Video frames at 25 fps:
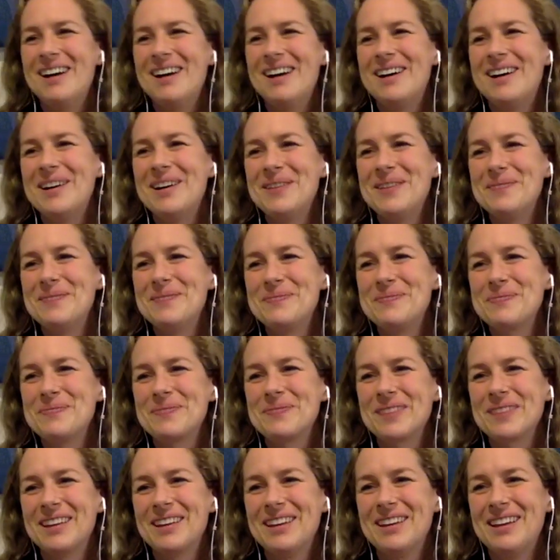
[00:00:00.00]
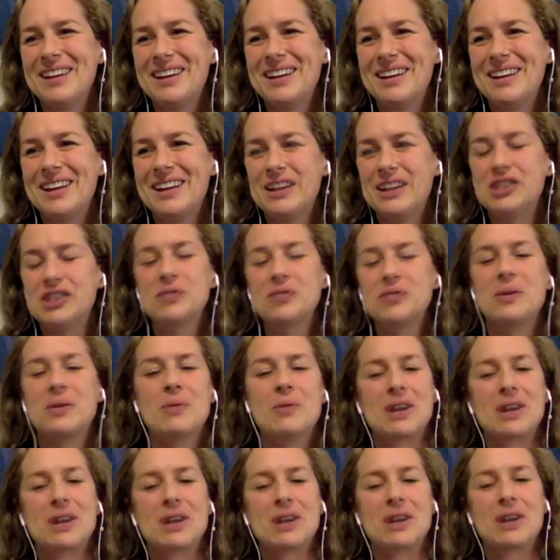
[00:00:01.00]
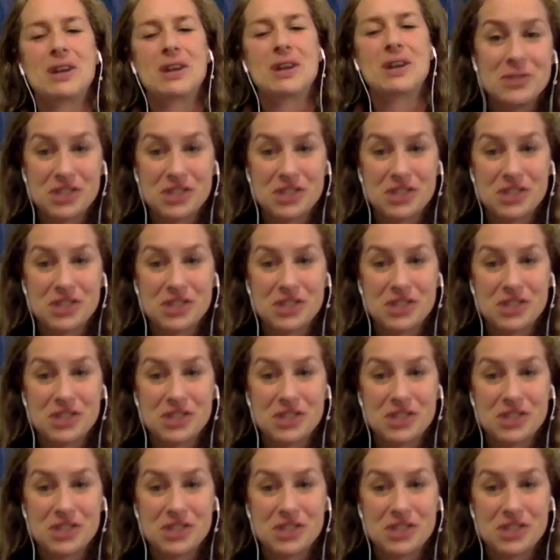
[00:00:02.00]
Um, and I just want to watch out for